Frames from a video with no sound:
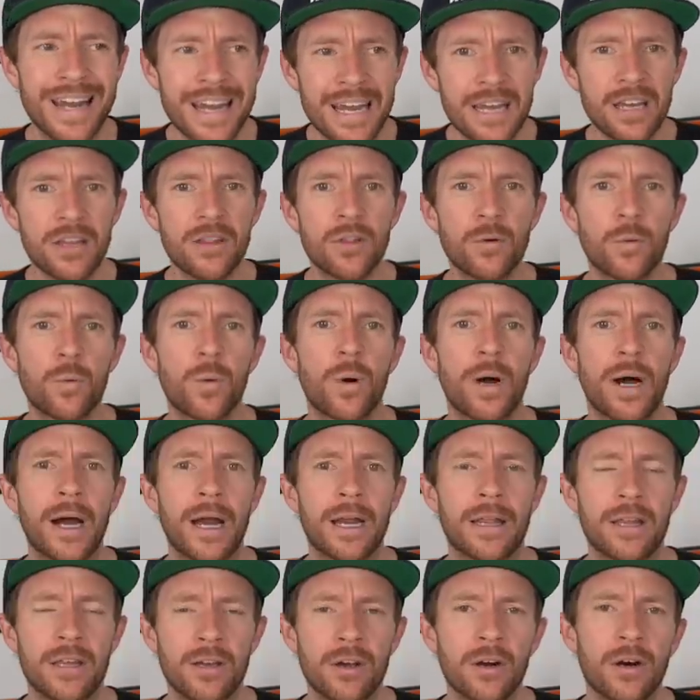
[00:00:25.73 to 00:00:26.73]
Either
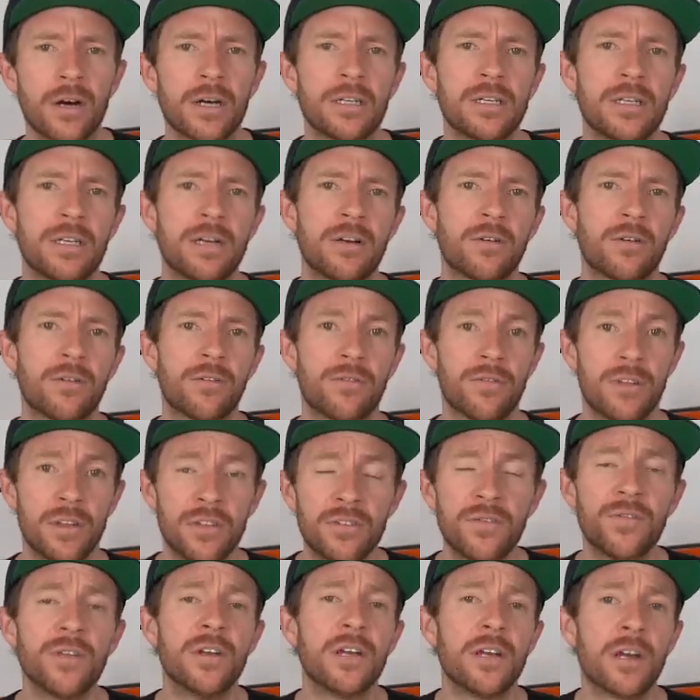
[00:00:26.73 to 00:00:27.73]
way, the idea of
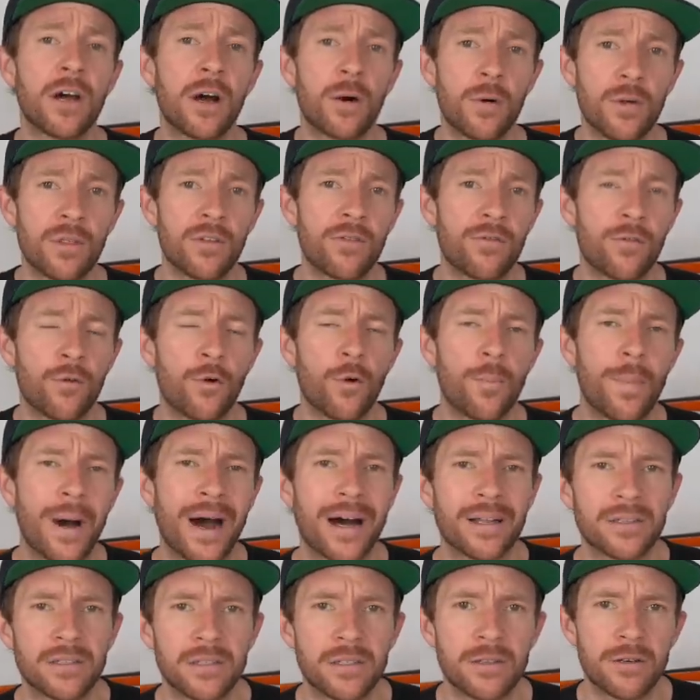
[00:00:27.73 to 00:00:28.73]
this video and the
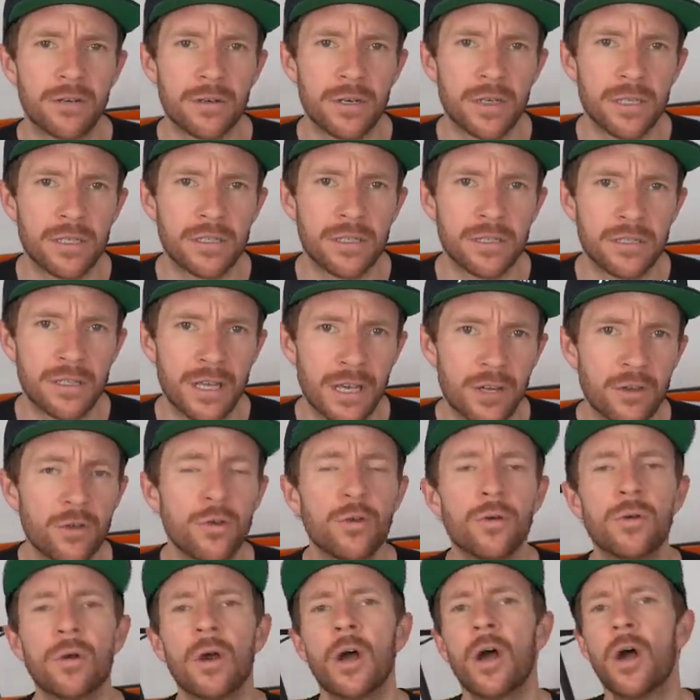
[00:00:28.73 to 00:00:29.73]
four-part series is that
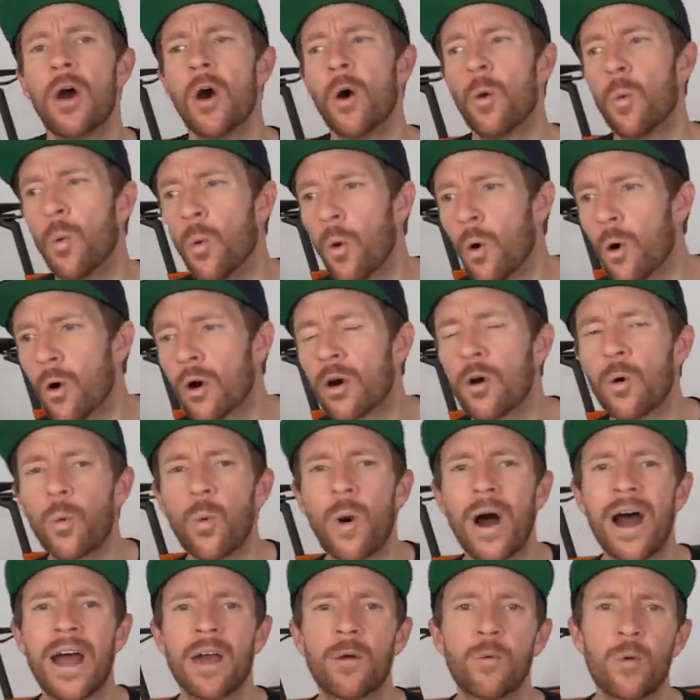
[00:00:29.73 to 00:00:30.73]
you walk
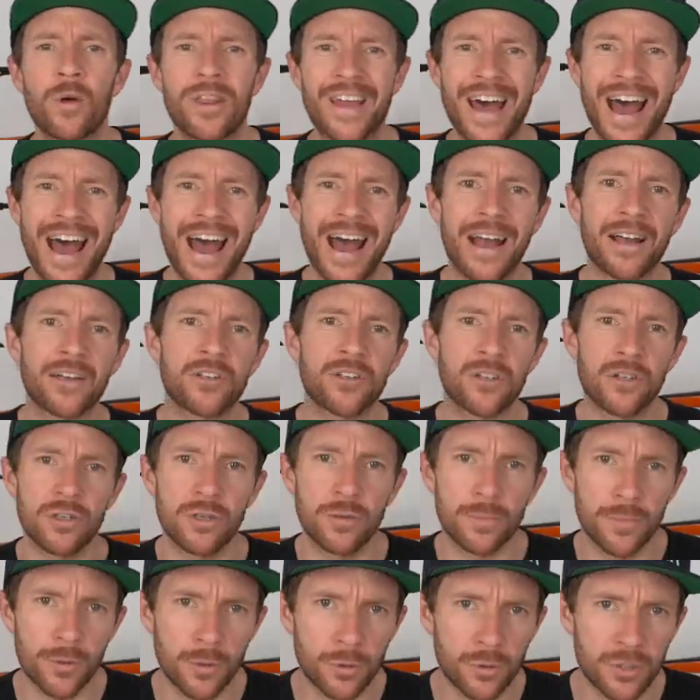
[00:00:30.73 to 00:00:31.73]
away with
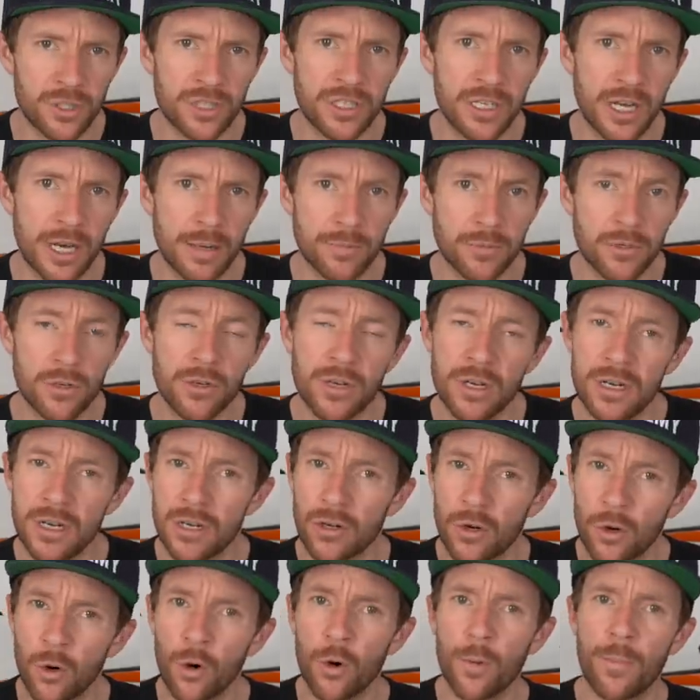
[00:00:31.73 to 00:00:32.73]
actionable steps you can
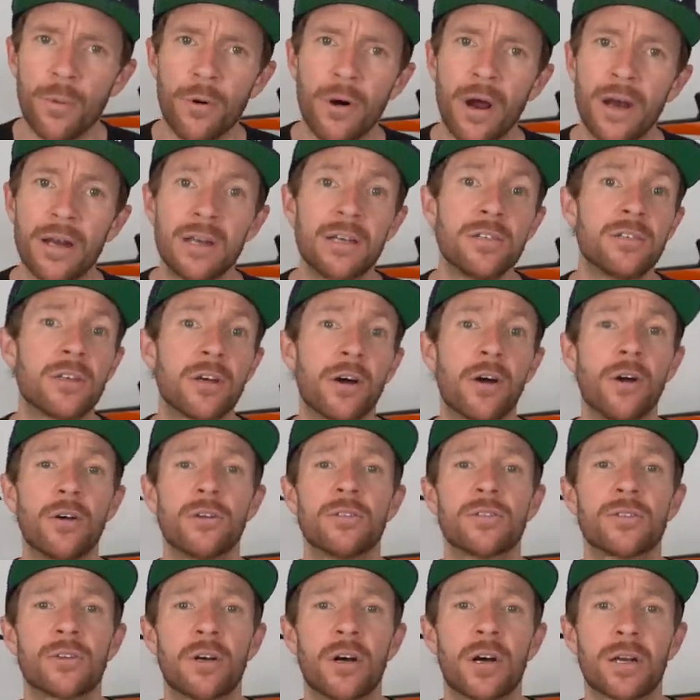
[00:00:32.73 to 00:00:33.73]
incorporate into your
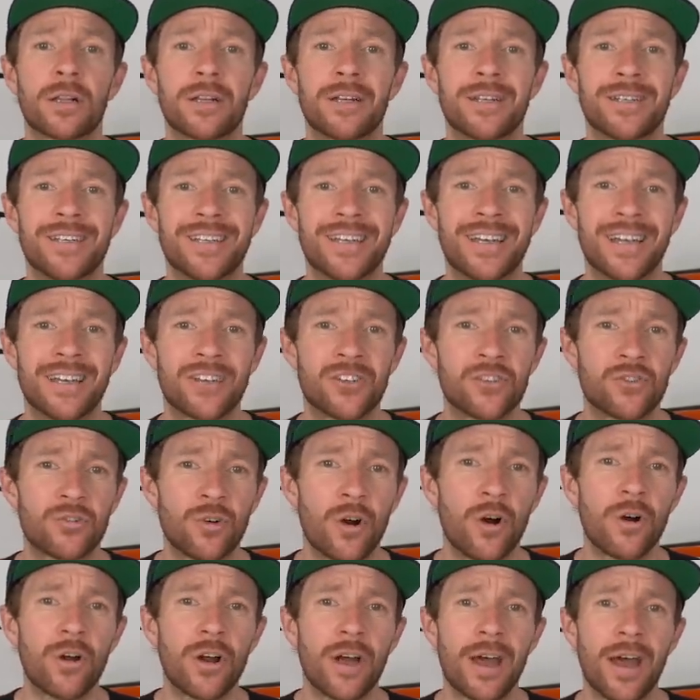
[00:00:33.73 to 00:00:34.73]
own cycling to get
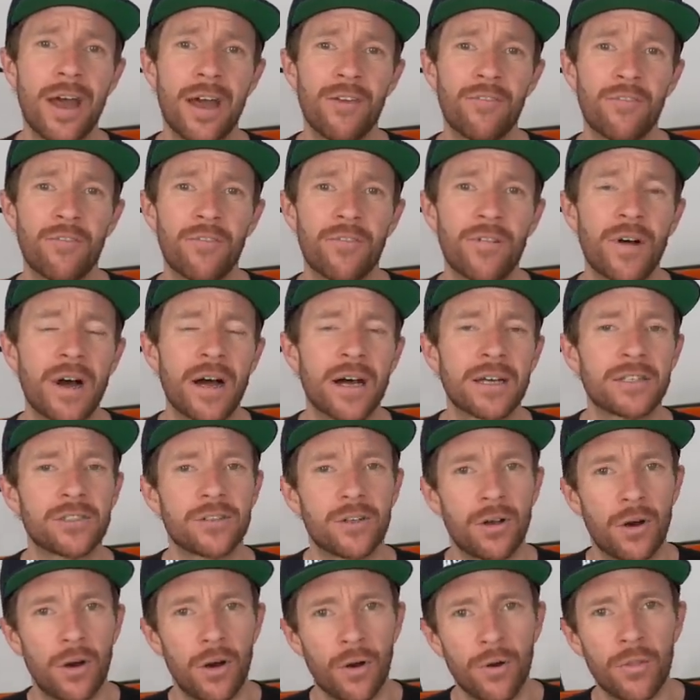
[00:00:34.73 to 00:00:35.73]
stronger and
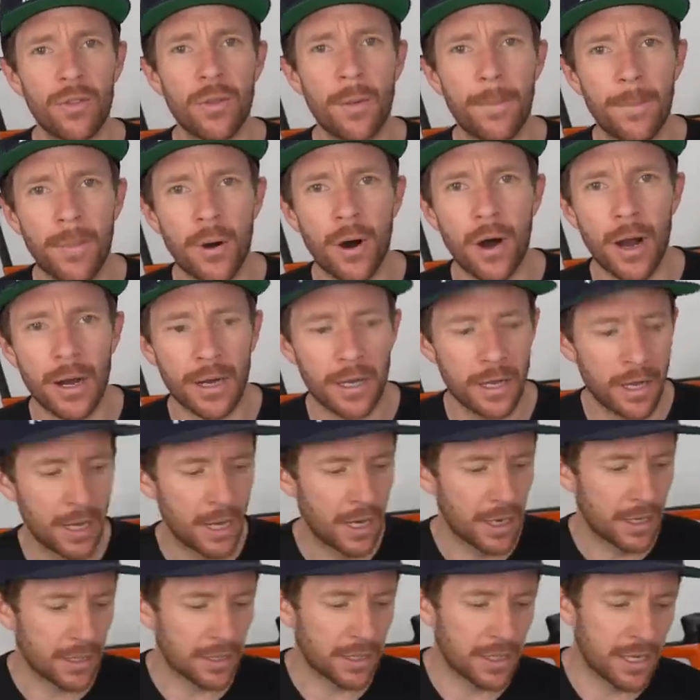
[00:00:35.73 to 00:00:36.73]
faster on the bike,
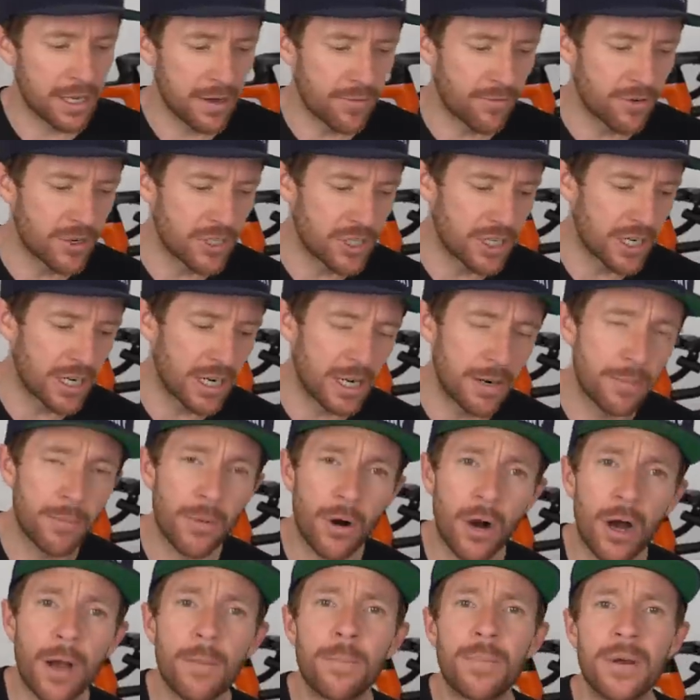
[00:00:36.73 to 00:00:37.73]
leveraging, in
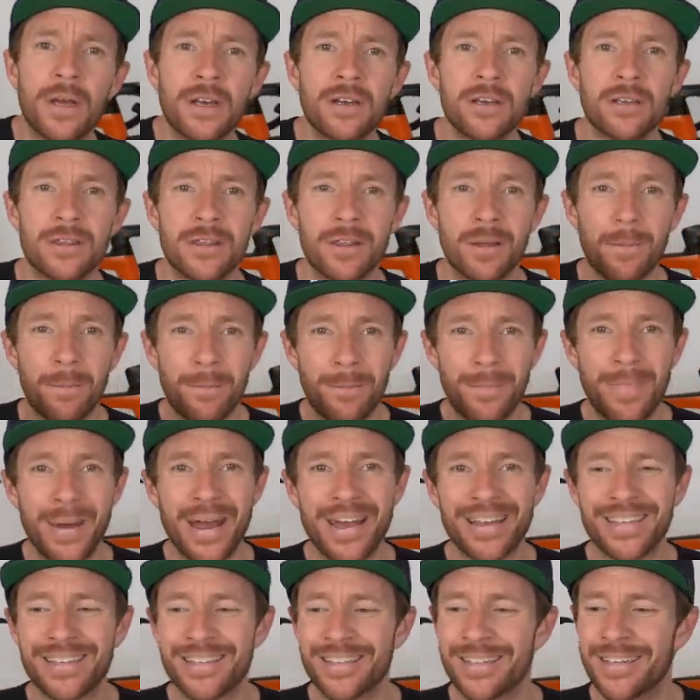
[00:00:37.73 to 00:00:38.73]
my opinion, the
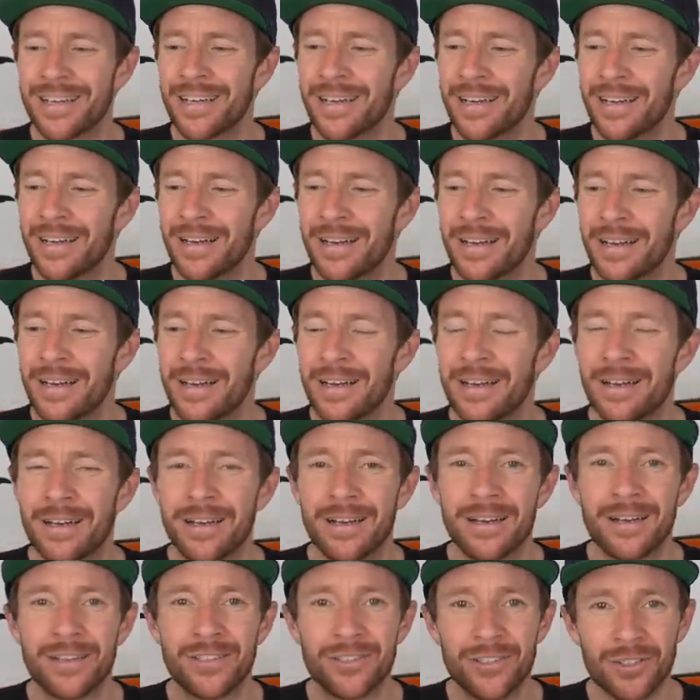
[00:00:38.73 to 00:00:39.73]
best
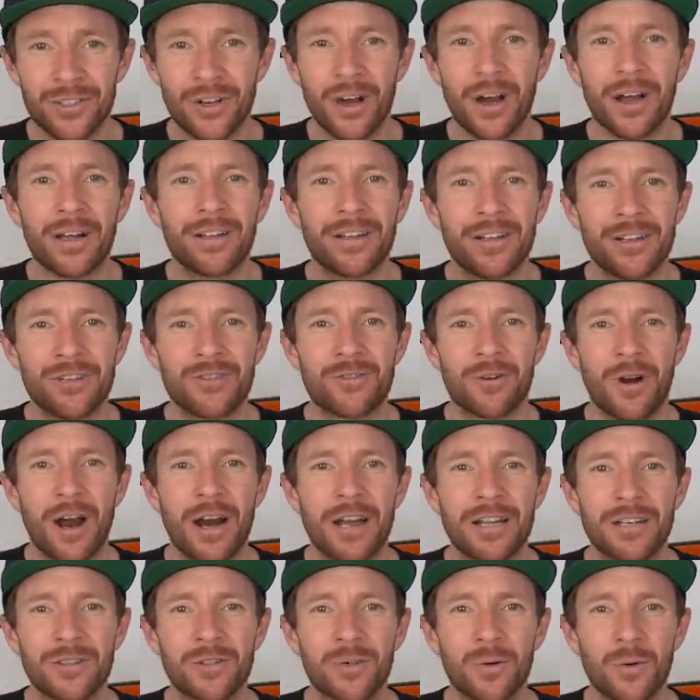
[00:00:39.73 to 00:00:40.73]
cycling
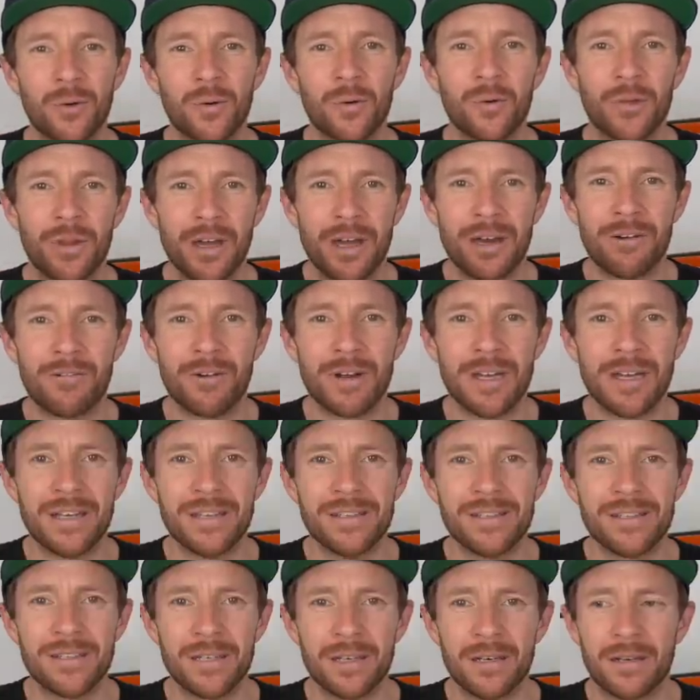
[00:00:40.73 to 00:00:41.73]
training tool there
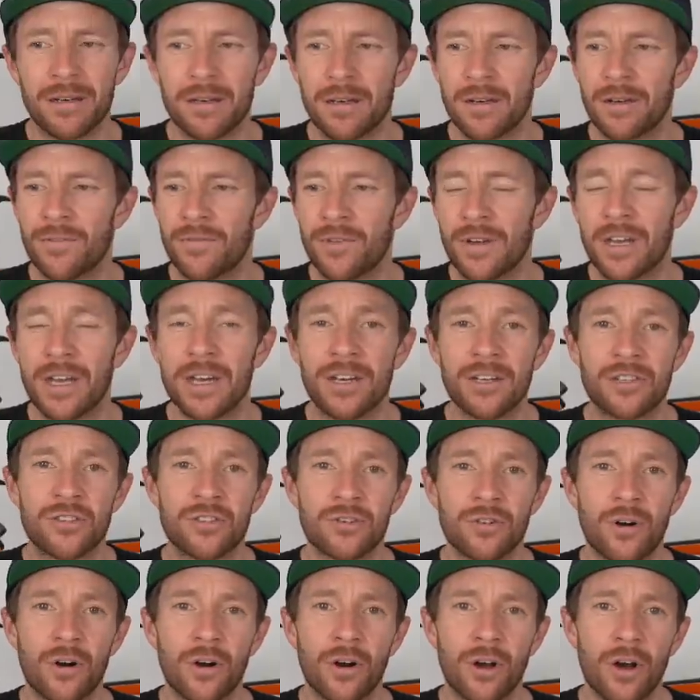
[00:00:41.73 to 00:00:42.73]
is for getting
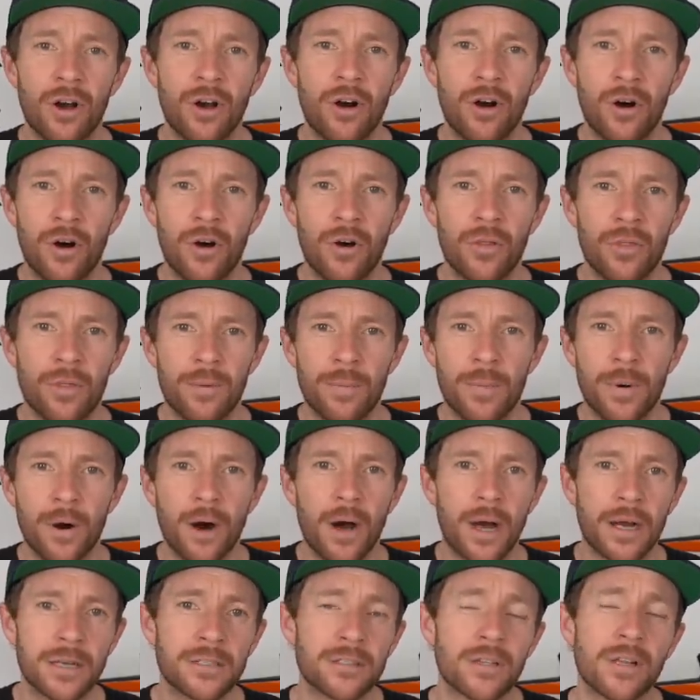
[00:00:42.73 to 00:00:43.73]
stronger on the bike.